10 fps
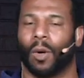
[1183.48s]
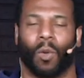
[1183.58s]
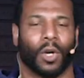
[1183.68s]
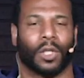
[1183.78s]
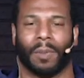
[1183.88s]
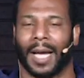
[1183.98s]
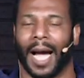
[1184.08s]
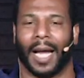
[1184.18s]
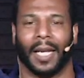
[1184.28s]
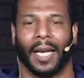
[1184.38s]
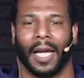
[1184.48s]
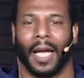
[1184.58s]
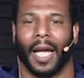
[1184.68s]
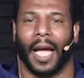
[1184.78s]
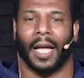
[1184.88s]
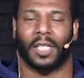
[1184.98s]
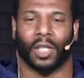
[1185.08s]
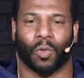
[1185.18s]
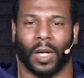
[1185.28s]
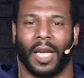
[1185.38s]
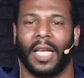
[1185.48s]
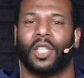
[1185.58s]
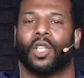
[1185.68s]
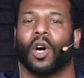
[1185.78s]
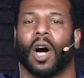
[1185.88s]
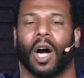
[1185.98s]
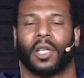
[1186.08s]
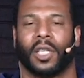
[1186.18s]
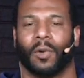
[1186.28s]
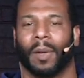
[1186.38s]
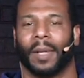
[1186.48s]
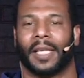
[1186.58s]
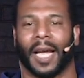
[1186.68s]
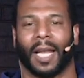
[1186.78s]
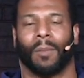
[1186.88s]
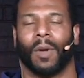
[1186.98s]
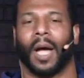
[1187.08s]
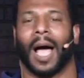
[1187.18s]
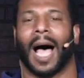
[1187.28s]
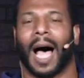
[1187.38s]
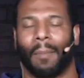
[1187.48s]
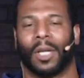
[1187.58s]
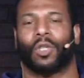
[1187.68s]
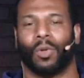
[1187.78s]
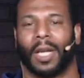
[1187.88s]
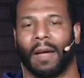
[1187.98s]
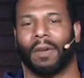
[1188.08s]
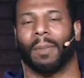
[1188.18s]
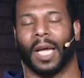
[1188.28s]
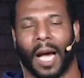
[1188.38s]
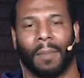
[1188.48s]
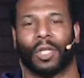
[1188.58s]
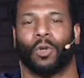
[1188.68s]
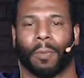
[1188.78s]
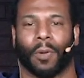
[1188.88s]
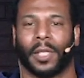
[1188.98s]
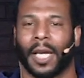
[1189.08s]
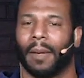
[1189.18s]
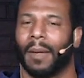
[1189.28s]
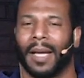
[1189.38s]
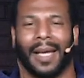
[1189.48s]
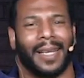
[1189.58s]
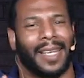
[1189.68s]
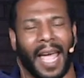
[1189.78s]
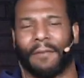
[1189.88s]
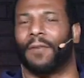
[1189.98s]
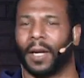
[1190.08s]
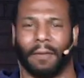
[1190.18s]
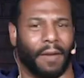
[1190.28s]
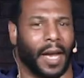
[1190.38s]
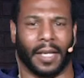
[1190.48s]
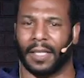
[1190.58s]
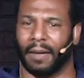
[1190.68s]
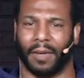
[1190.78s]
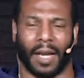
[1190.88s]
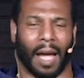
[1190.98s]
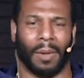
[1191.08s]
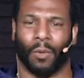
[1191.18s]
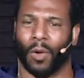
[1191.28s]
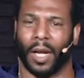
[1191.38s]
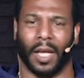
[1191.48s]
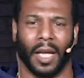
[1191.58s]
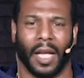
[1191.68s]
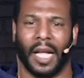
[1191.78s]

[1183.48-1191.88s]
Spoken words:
to worship God and just release your heart to him and tell him how much you love him and how much you appreciate him, take full advantage of it. I mean, really,